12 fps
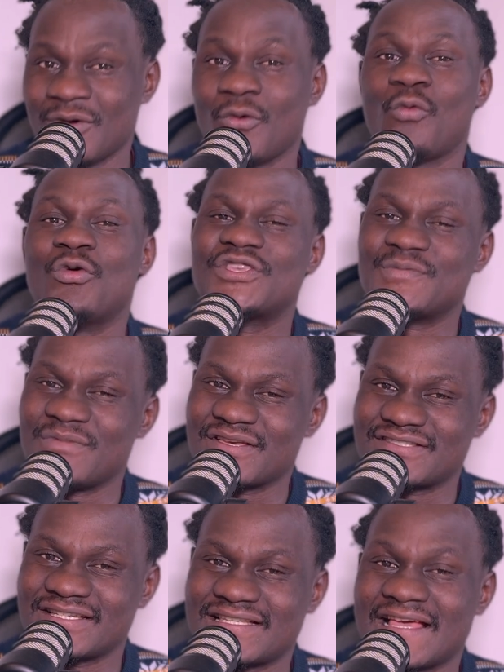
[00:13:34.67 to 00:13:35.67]
which makes
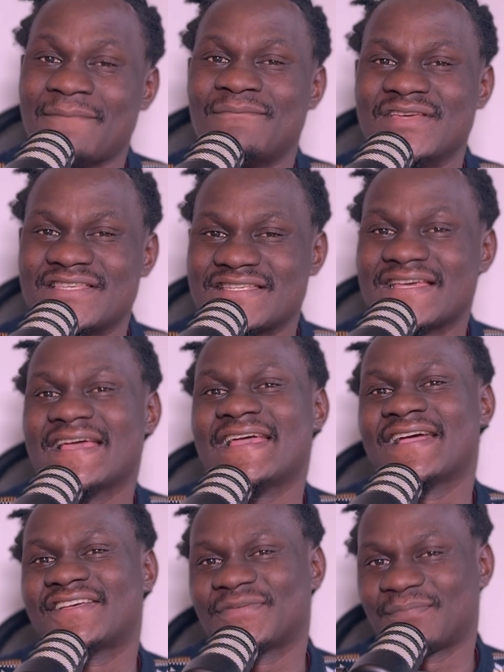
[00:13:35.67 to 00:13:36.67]
it a bit
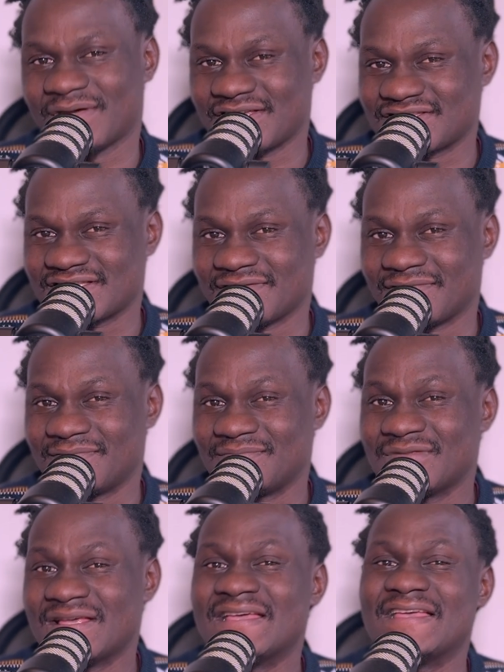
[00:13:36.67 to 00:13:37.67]
expensive.
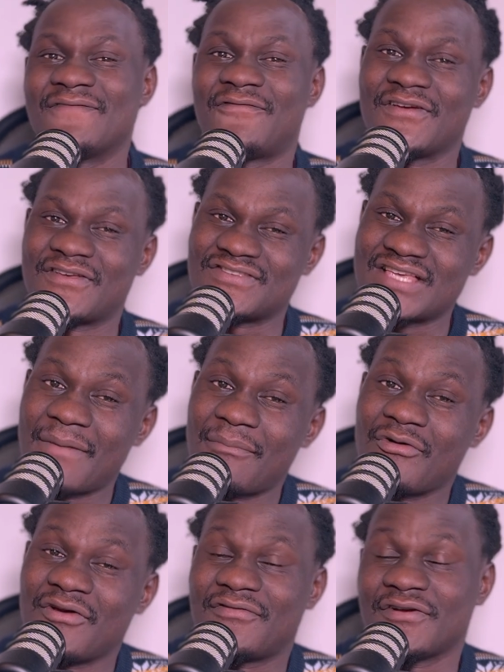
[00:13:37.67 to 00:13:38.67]
For
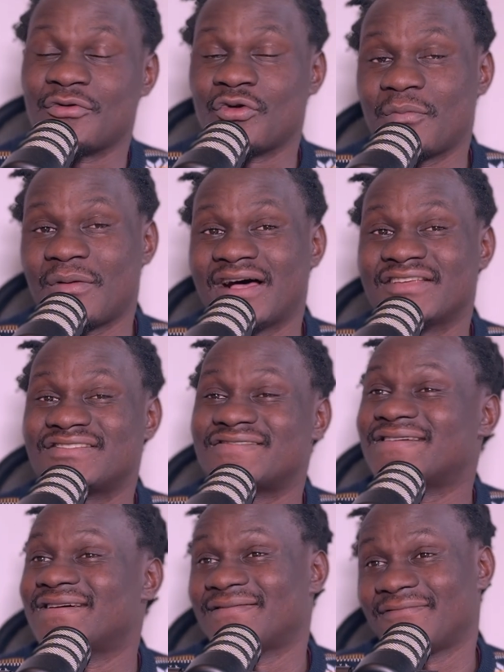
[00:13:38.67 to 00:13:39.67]
example, if a group has
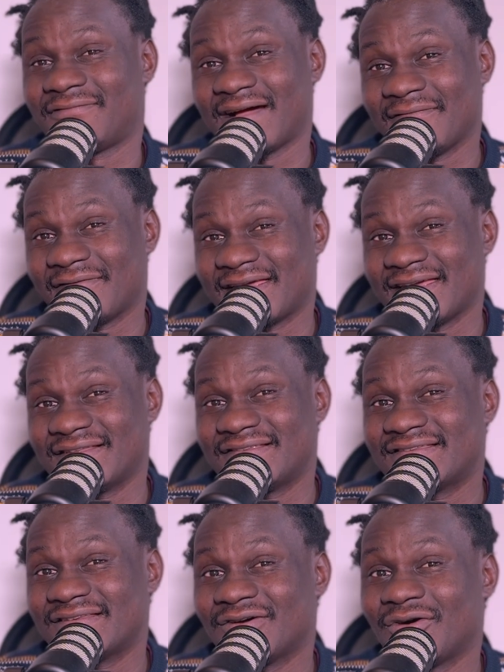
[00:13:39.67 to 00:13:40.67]
5
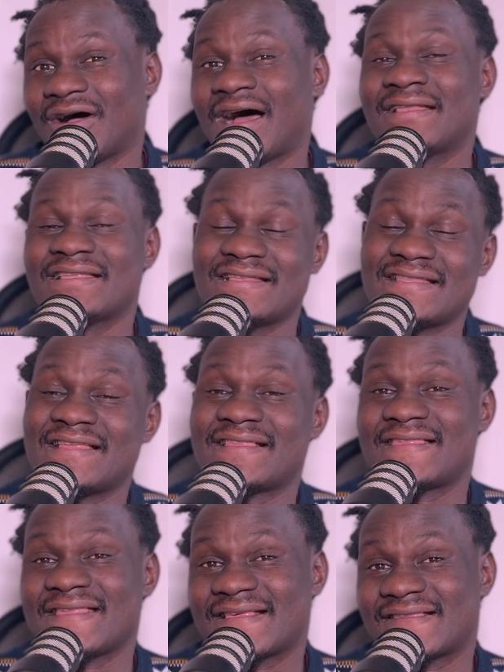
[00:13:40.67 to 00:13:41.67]
kids and then the
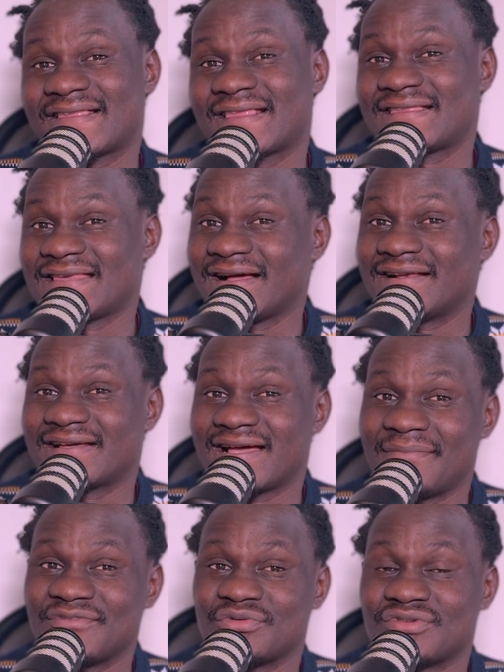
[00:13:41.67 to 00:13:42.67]
6th child
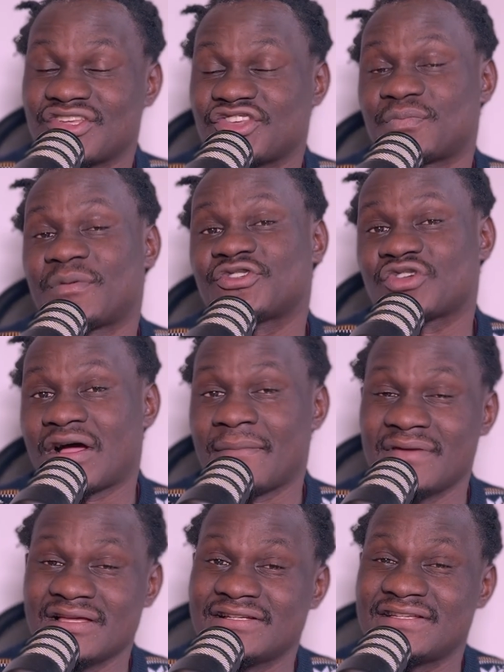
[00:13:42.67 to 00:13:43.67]
comes with a special
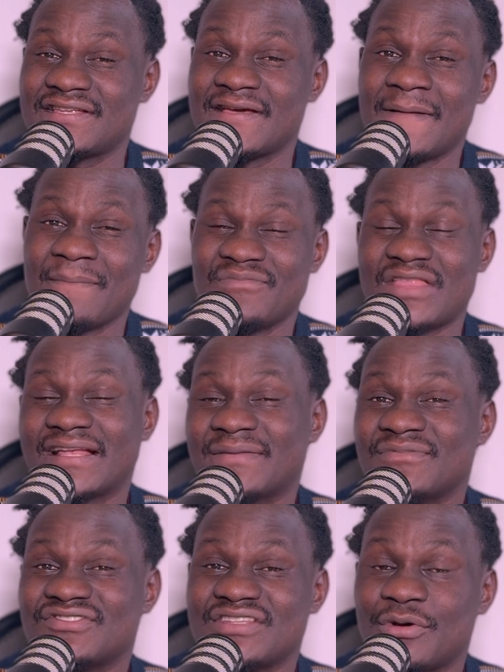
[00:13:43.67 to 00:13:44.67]
ability, that
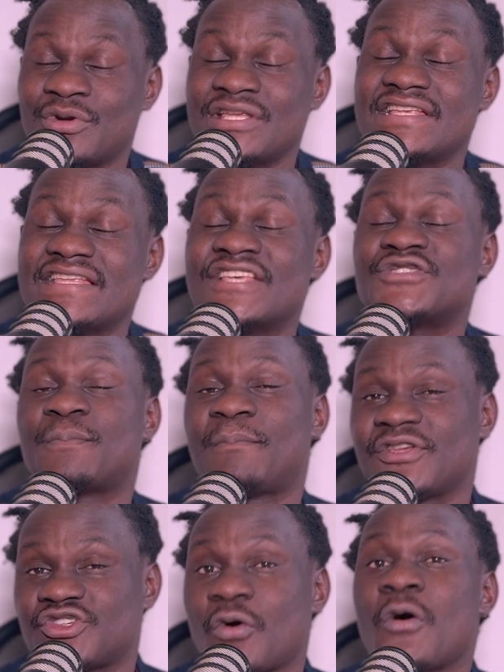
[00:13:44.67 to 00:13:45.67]
means they will need a
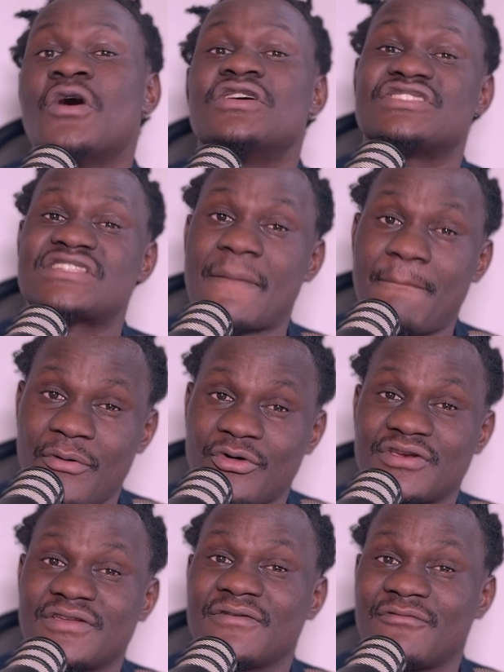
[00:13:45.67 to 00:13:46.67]
special
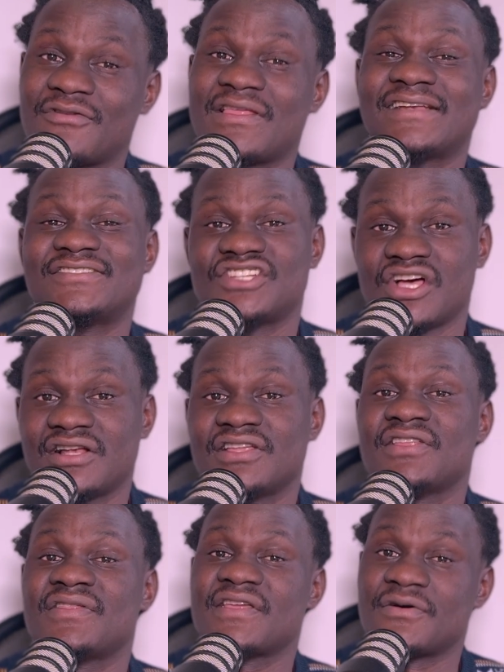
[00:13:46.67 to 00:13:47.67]
support for that child
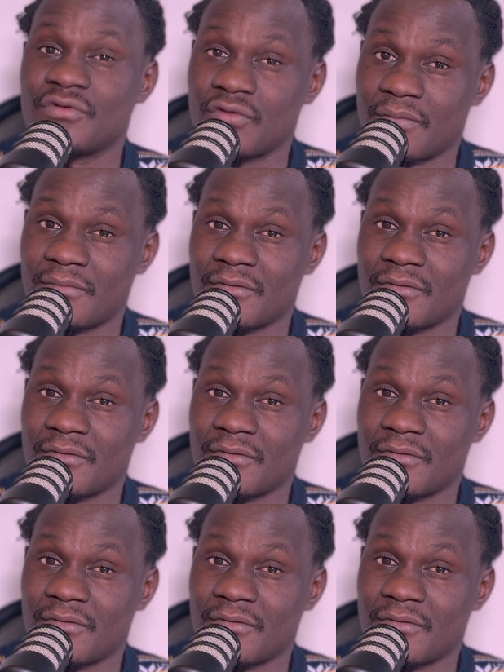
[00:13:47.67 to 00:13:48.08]
in the group,